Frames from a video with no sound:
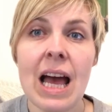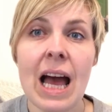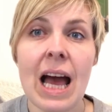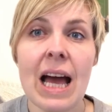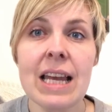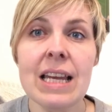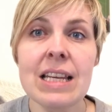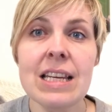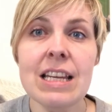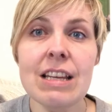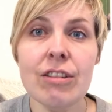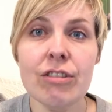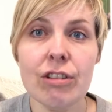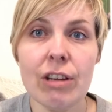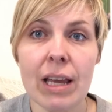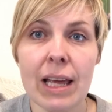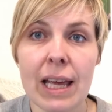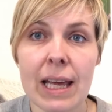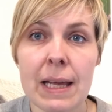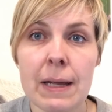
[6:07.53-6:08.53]
And
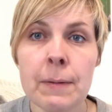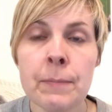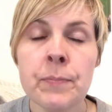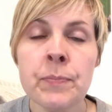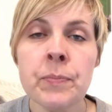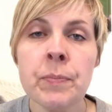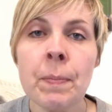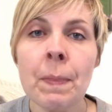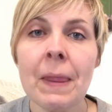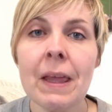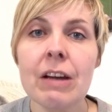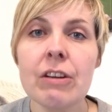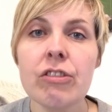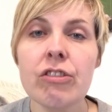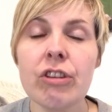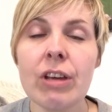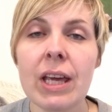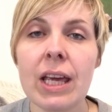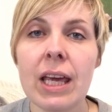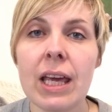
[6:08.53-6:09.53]
initially
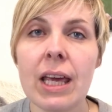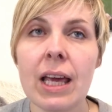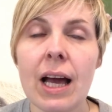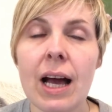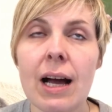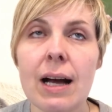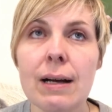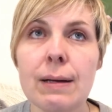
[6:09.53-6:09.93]
she